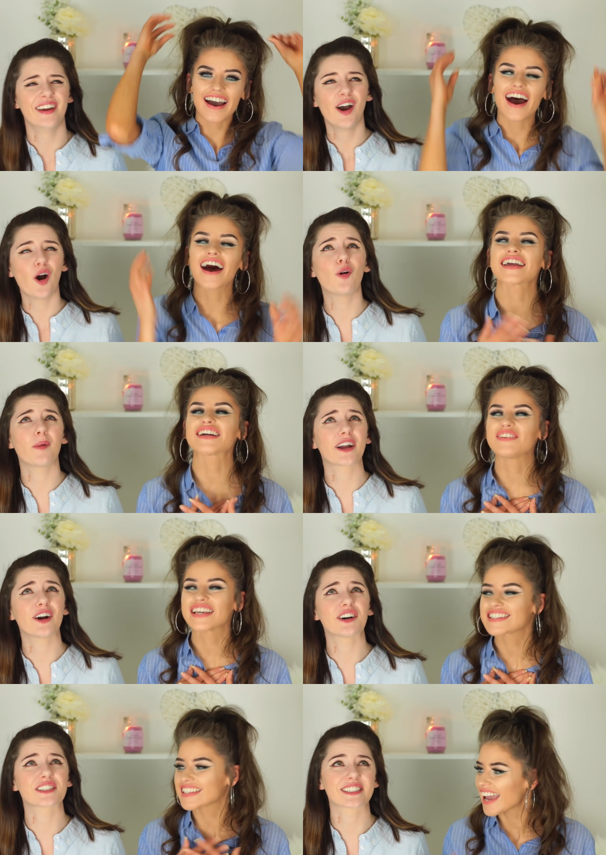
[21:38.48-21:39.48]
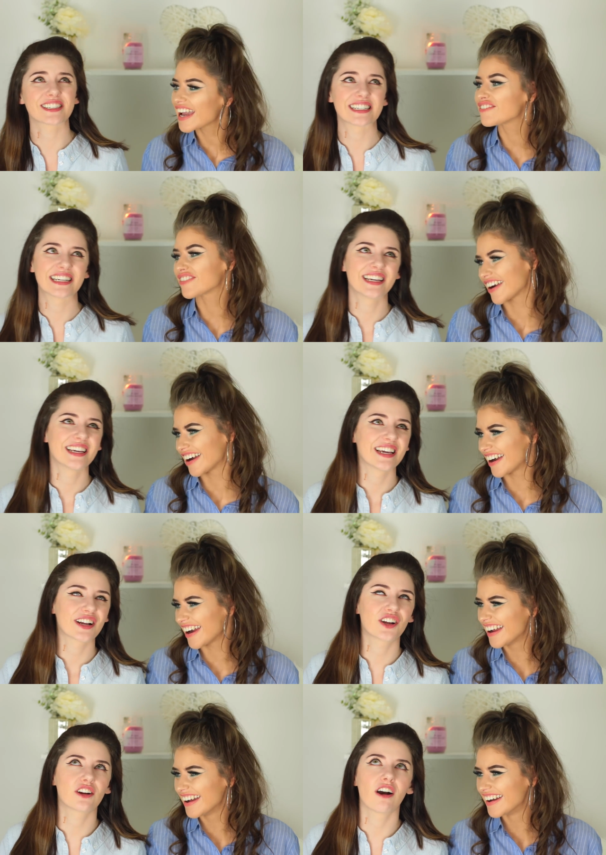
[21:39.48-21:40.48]
Speaker 1: oh I can be gosh. a
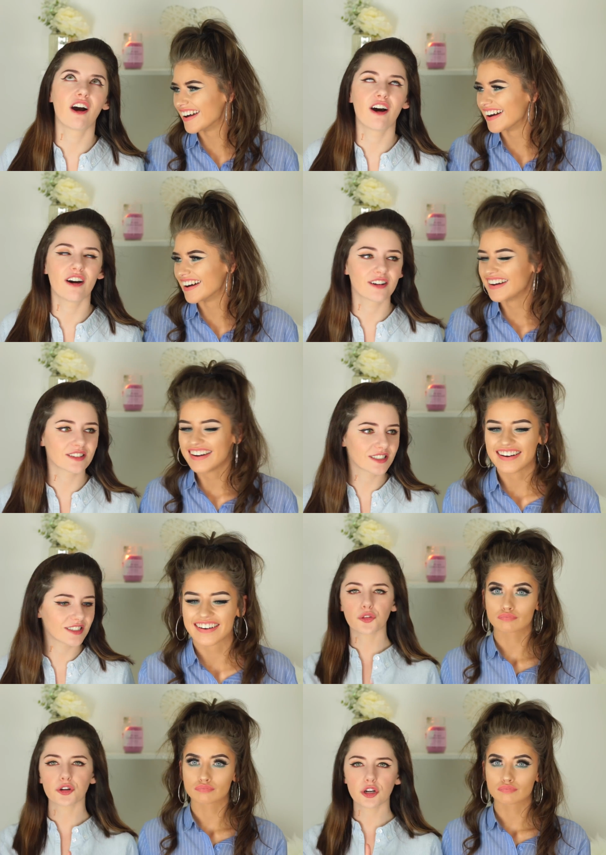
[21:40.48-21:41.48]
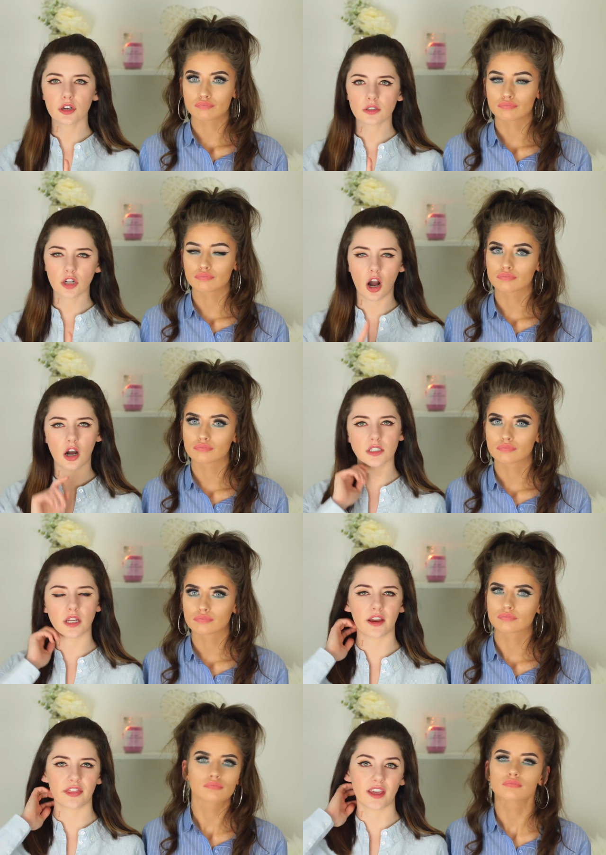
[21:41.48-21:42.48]
savior. God, another
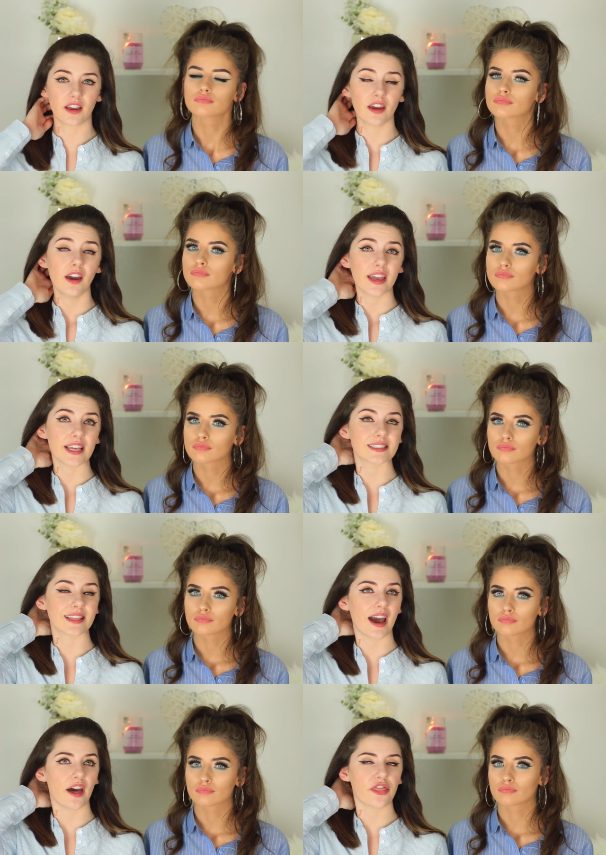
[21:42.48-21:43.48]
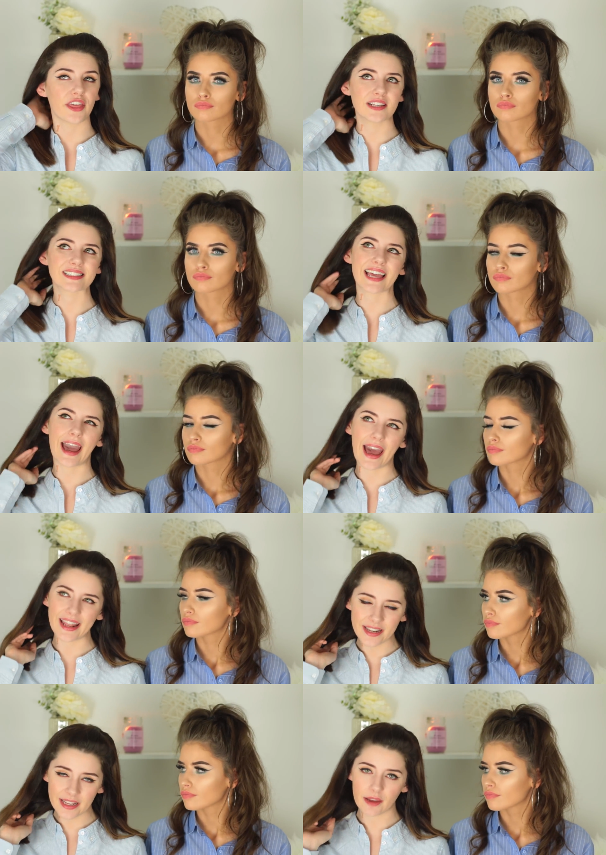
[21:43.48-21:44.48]
con I think is that things
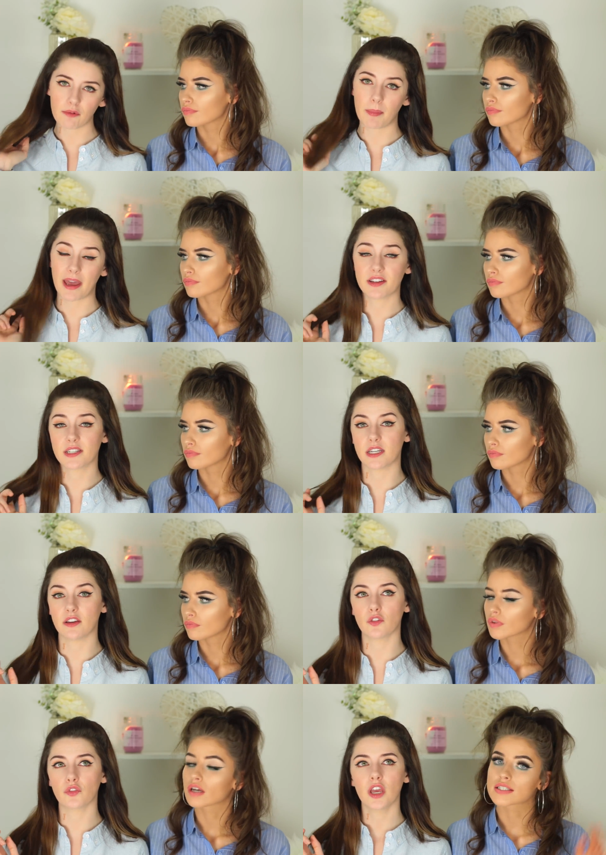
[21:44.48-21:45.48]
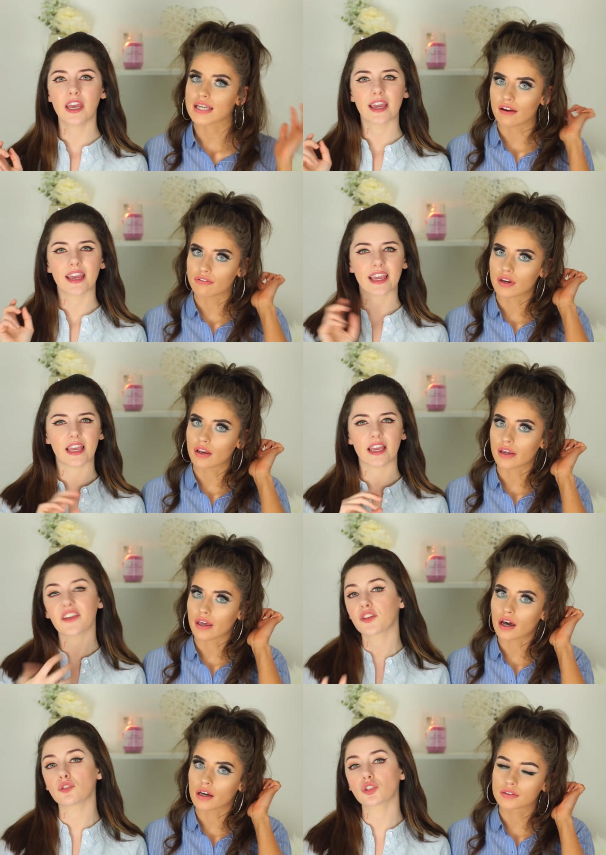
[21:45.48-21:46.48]
can get repetitive. Definitely.
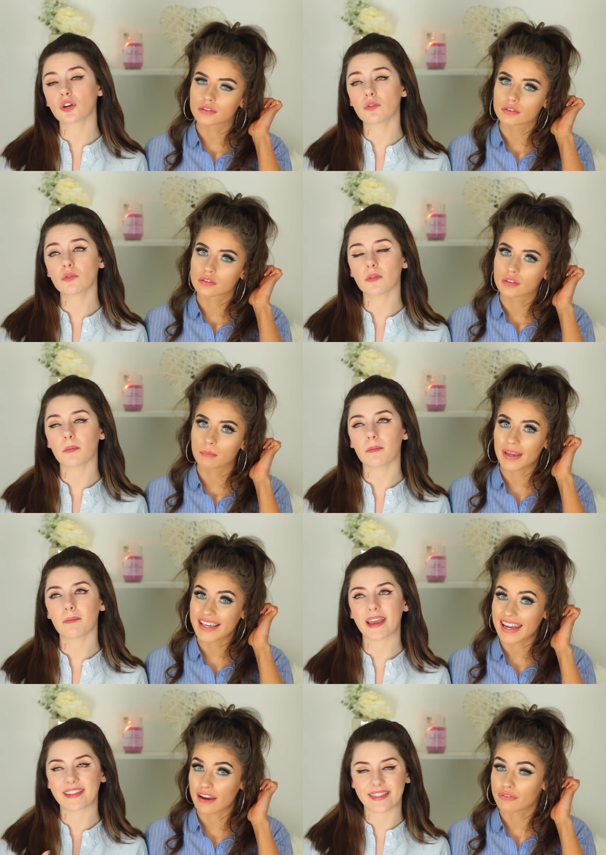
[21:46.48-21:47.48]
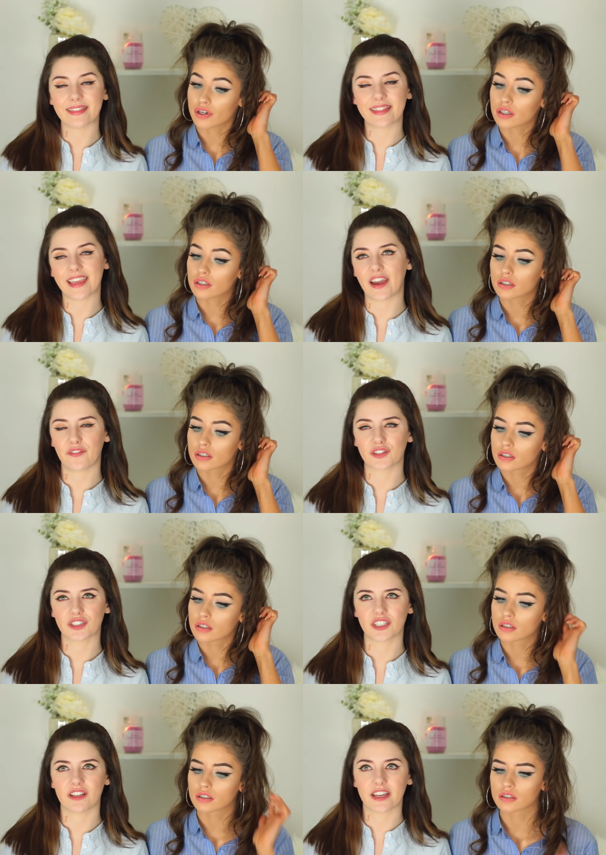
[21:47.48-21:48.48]
If yeah. you don't make, make effort. the effort
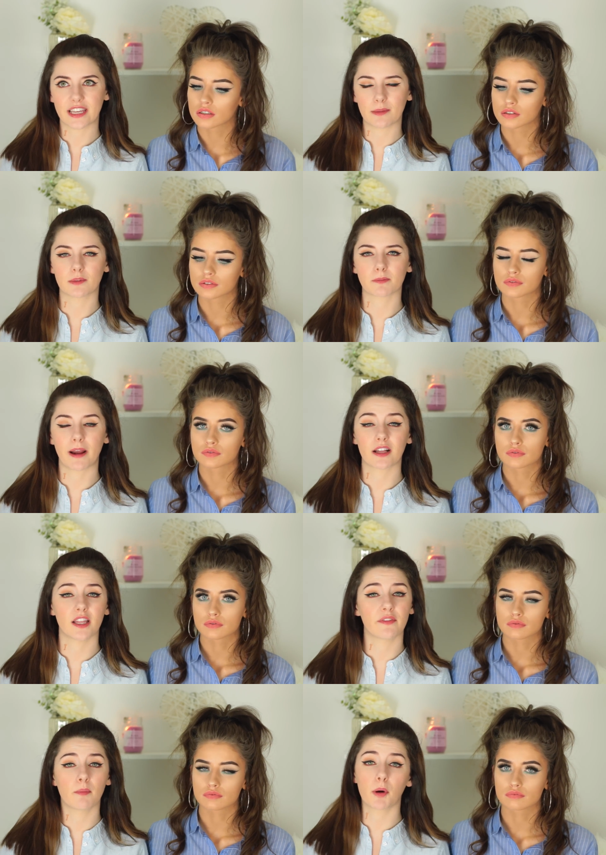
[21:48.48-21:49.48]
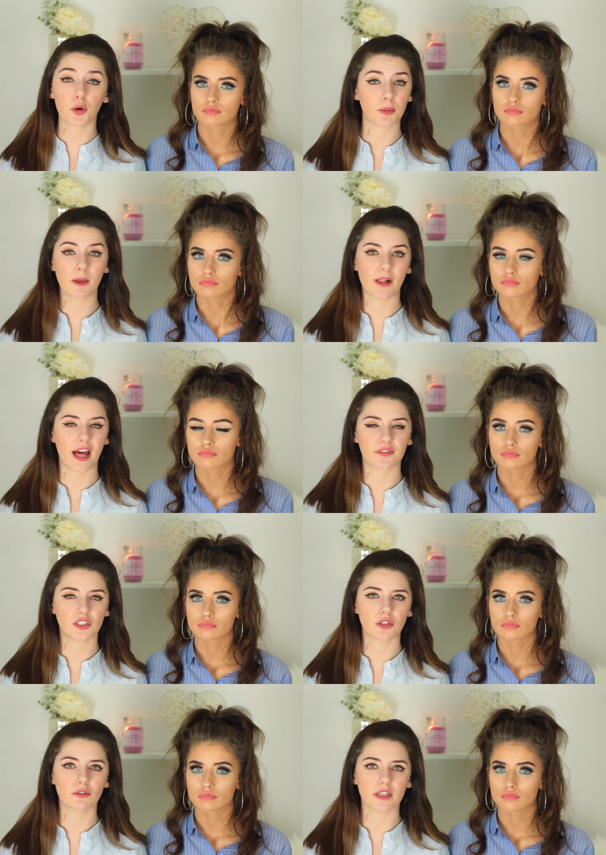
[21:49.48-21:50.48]
to like keep the spark alive, and both people have
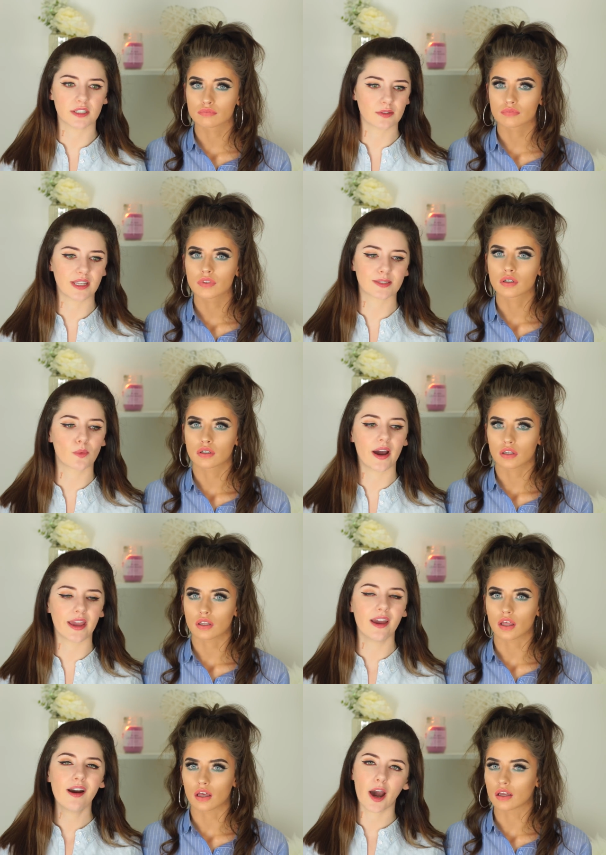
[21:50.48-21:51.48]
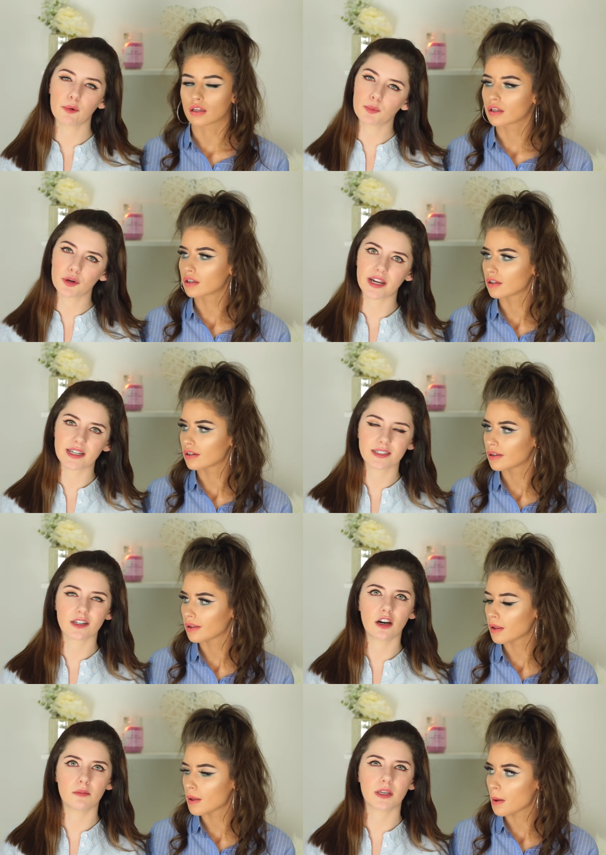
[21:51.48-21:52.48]
to do this, so that's why yeah. I would put it as a
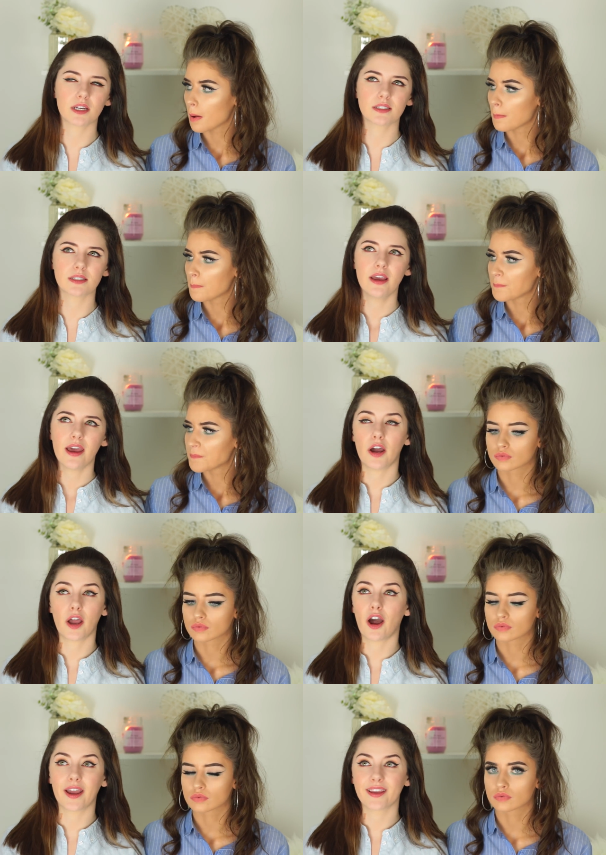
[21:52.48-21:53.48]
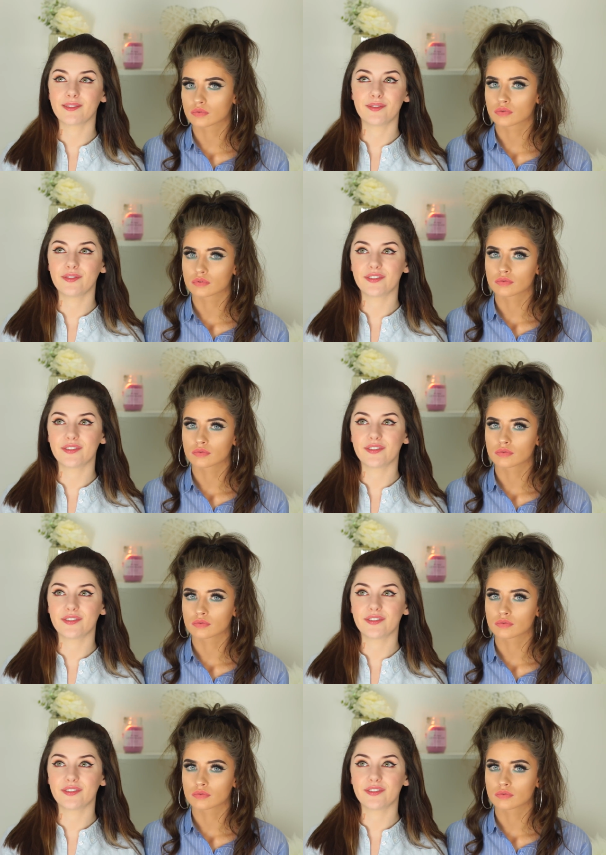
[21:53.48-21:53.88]
con because I I